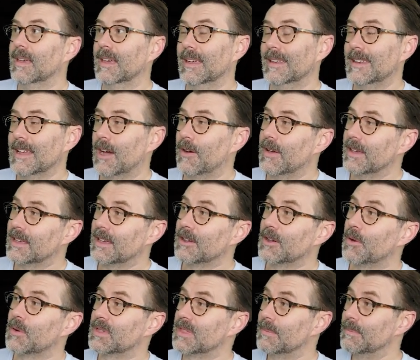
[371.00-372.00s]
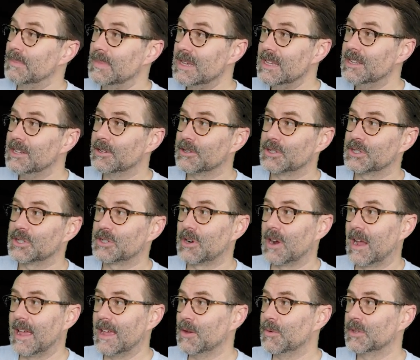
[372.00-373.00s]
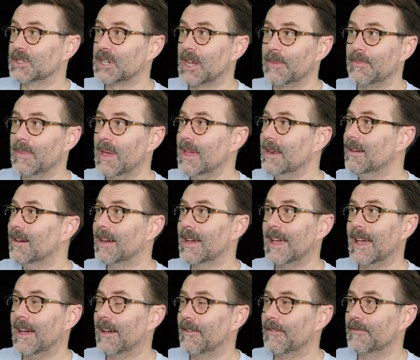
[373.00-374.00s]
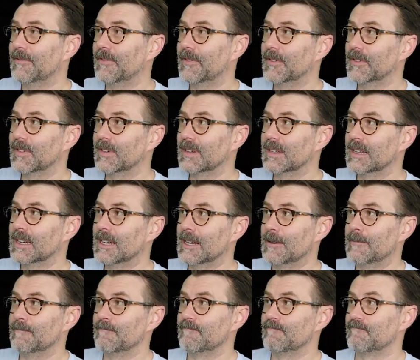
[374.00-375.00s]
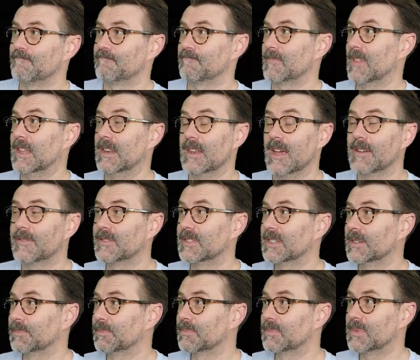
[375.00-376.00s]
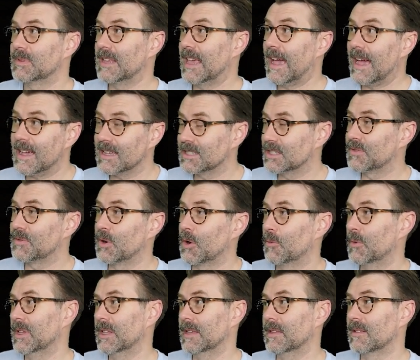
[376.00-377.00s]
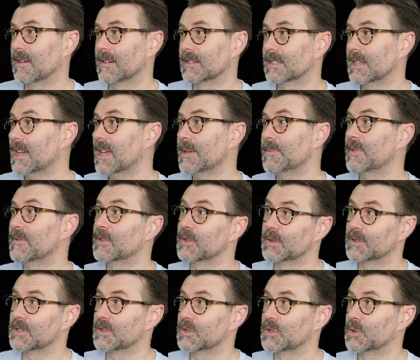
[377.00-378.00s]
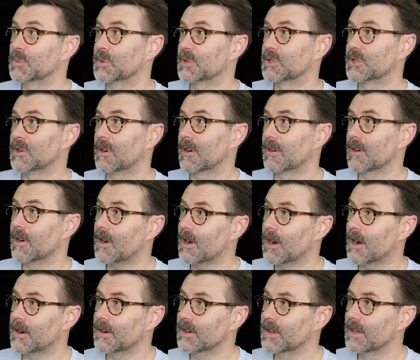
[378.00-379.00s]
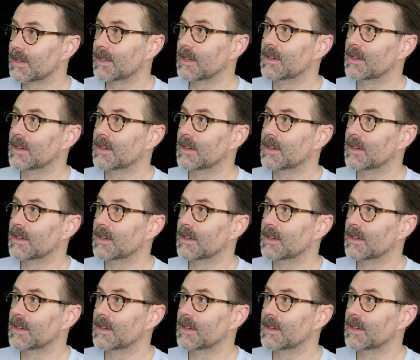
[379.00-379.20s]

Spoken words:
And now I can go with the meteor strike, which I may not have enough to cast for a really long time, even though it's a super strong card.